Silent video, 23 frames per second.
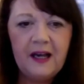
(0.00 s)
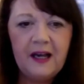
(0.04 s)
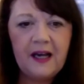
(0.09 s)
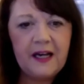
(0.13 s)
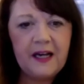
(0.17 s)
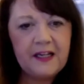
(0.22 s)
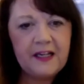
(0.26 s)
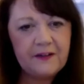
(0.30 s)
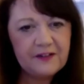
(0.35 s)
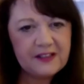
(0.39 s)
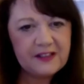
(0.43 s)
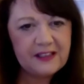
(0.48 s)

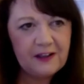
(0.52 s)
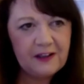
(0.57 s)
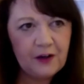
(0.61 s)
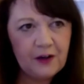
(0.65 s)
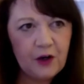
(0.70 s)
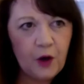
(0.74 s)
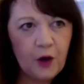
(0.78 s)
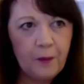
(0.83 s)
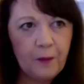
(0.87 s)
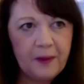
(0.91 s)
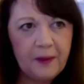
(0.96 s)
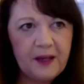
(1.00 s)
and you've still
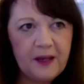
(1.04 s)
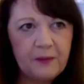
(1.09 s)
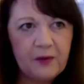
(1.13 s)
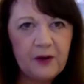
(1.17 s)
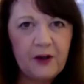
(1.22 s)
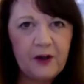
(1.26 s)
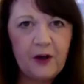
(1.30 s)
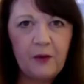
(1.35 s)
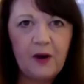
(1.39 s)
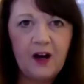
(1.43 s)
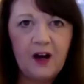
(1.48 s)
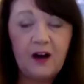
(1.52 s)
got people
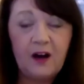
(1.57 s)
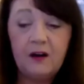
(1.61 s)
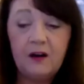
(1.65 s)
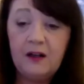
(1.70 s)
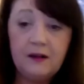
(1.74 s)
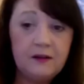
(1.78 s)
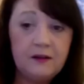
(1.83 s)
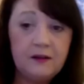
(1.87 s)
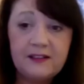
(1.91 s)
who are,